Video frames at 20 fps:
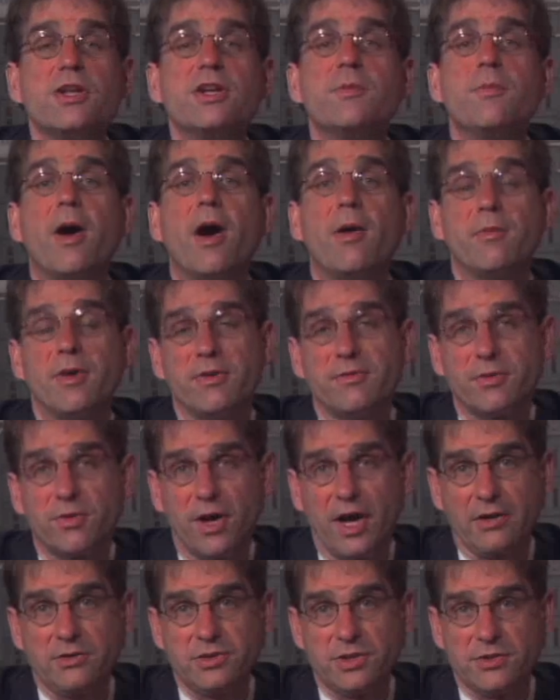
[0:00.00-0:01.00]
Department of
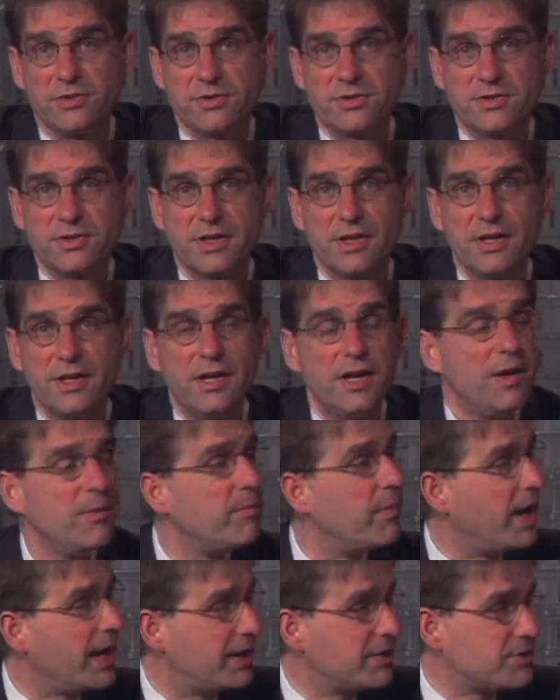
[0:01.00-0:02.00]
Corrections.
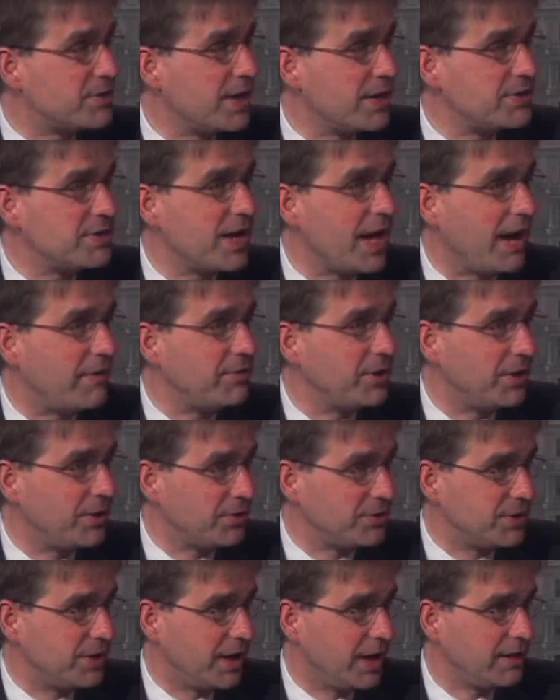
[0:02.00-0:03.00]
Mike, it's nice to have you here
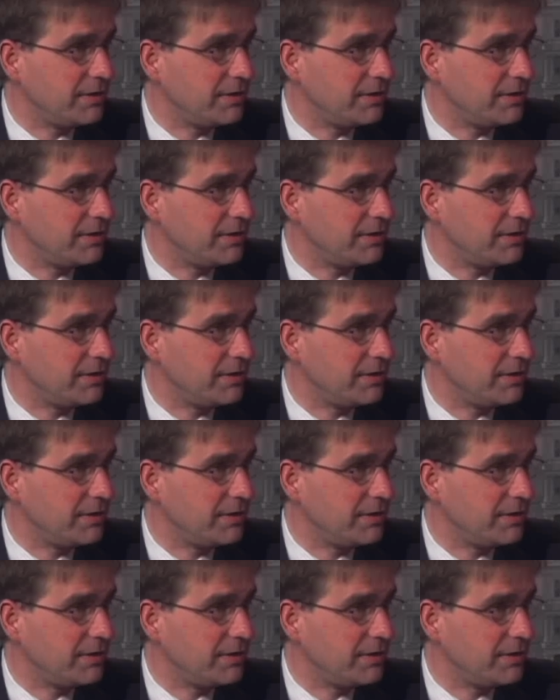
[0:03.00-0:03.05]
today.